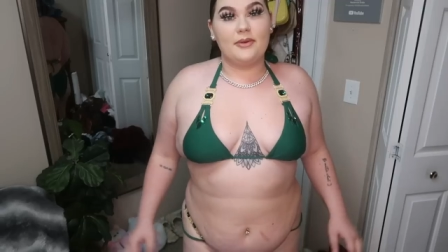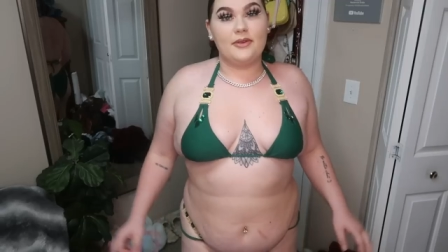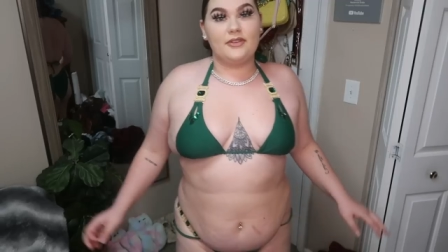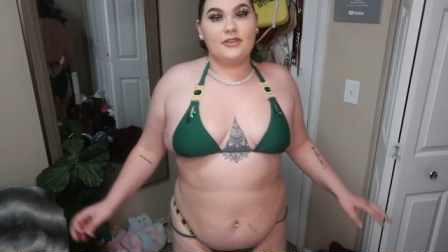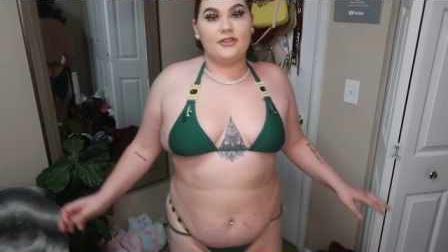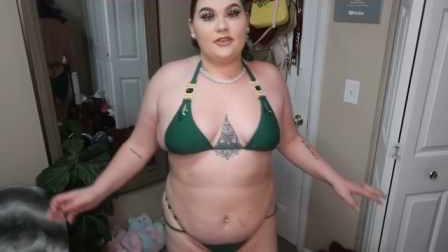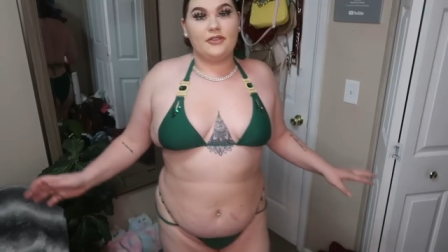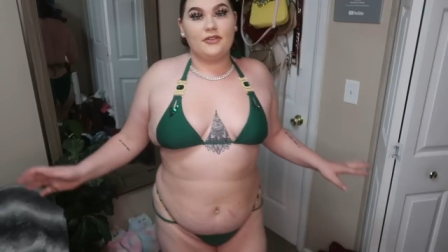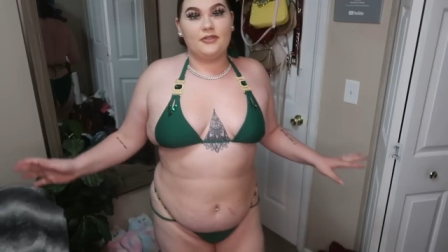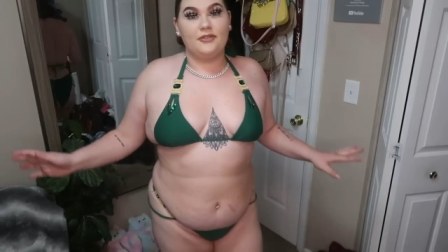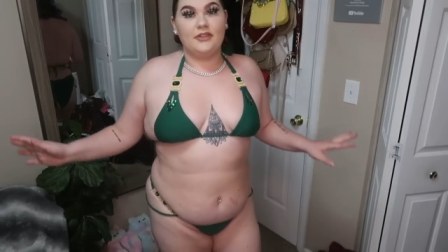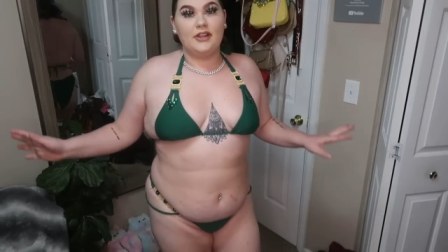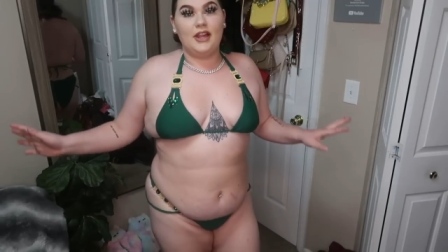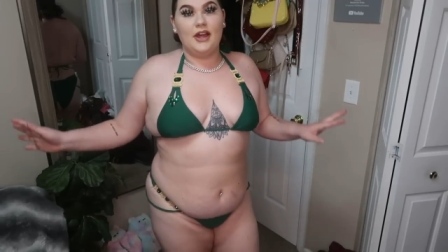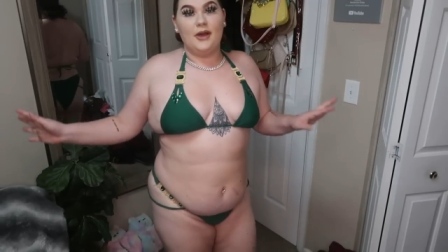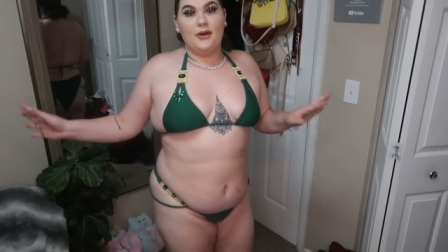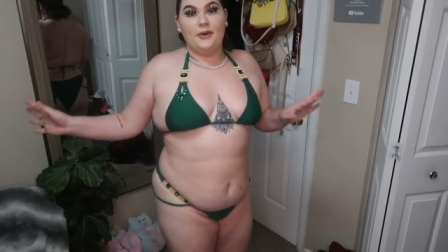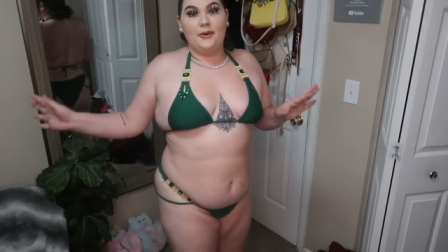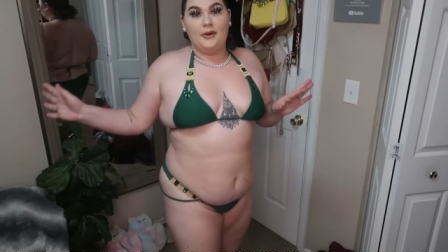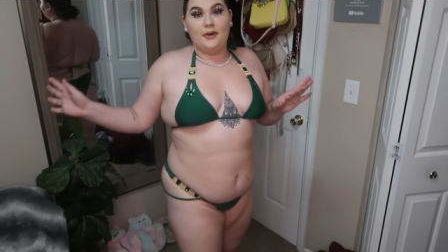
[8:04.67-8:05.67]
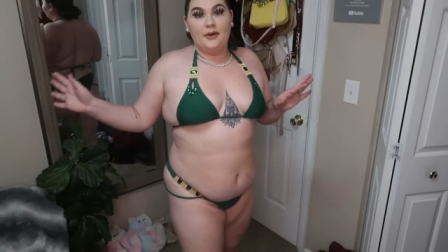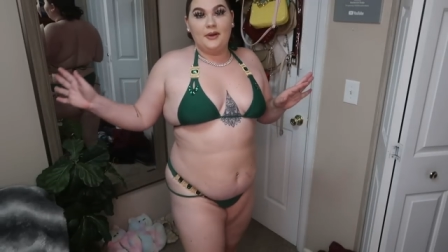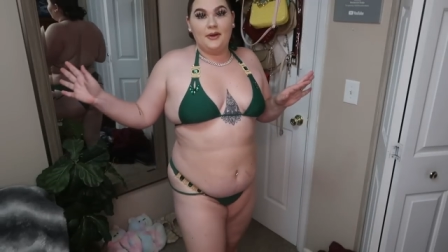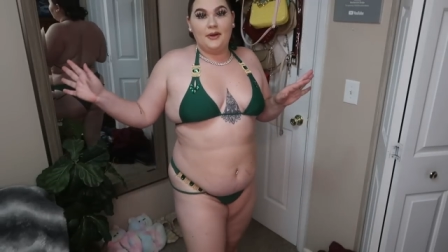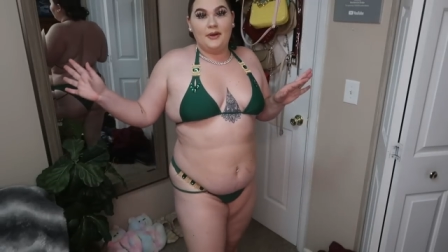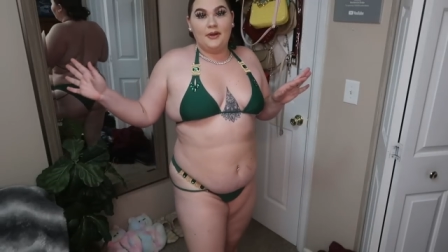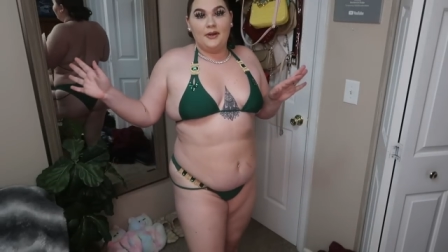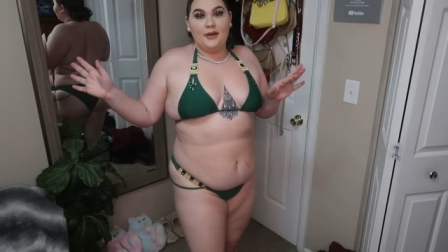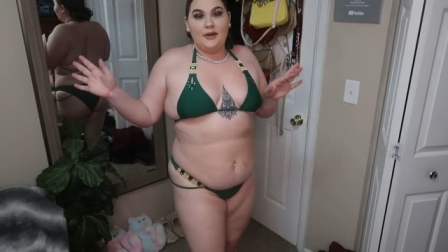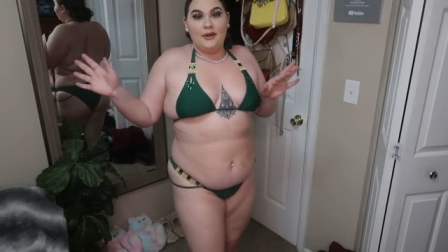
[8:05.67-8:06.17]
supposed to just flow.
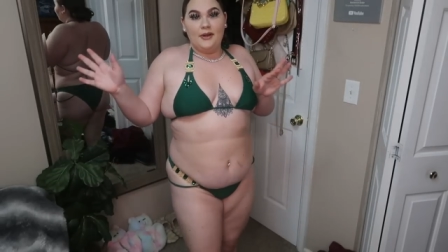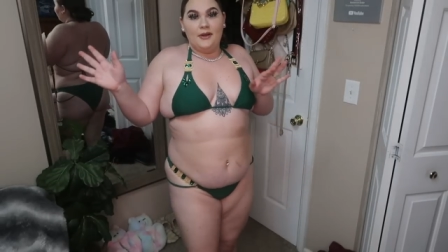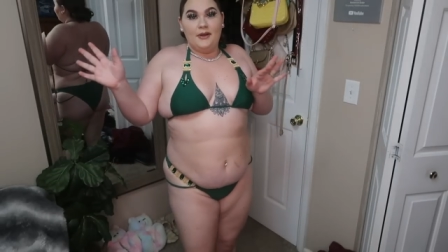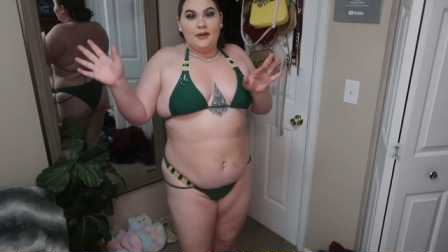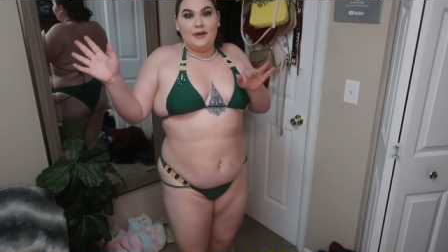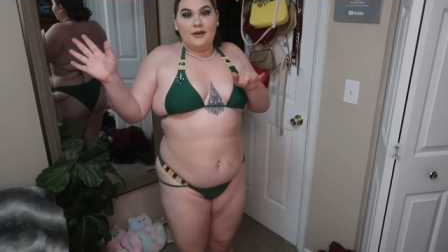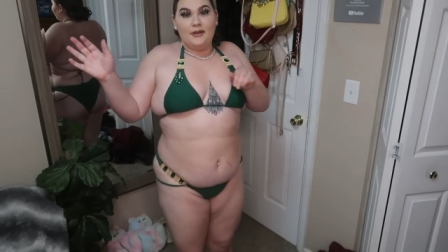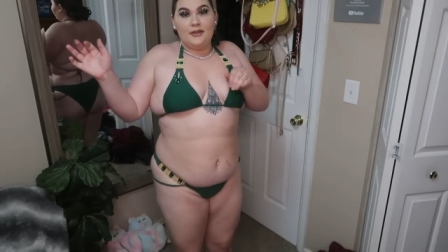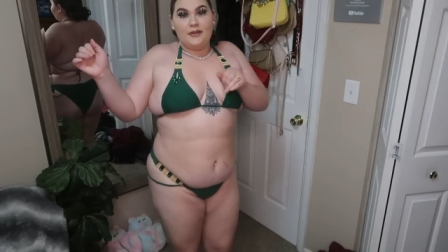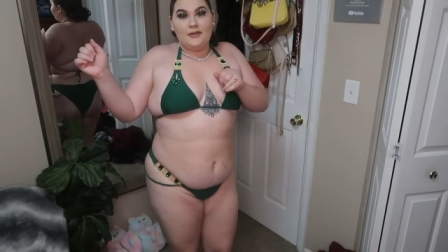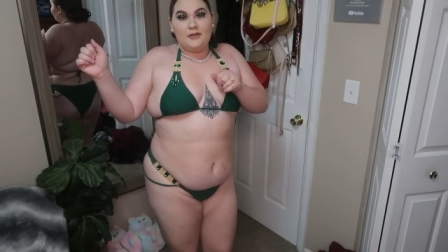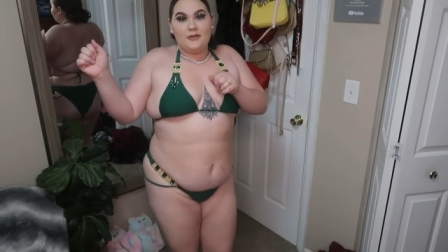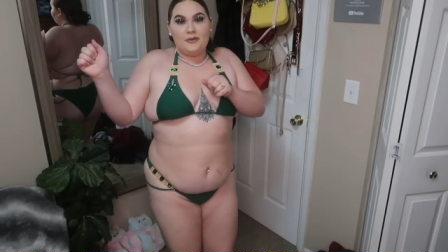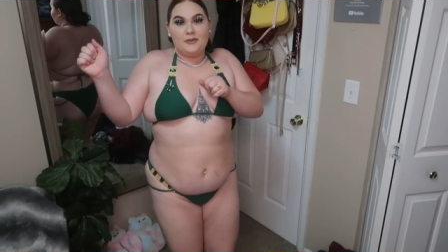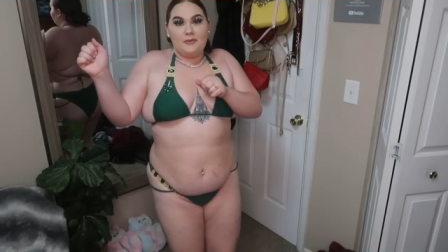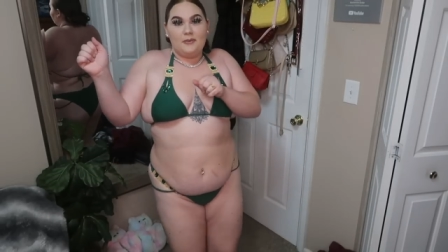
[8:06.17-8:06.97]
It's